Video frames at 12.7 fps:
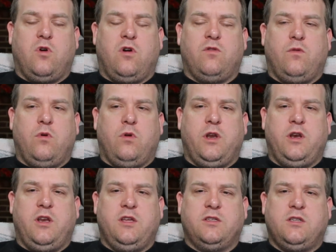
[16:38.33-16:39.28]
Marvel
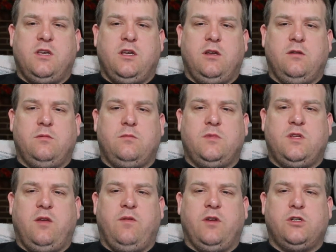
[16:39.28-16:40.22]
and DC
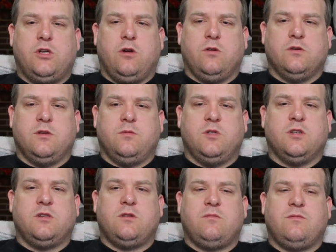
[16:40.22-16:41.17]
TV shows, I'm
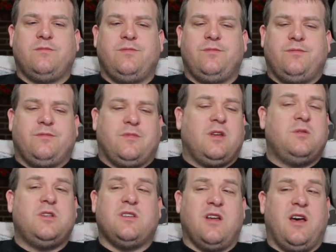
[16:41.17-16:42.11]
just
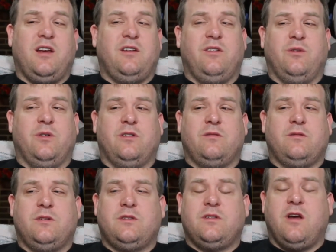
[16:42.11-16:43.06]
not into it.
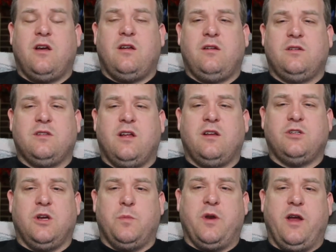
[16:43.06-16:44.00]
It's not
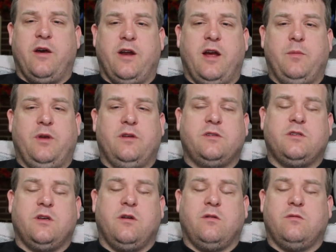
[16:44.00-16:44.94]
jumping out at me.
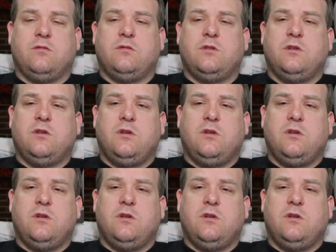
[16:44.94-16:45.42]
So,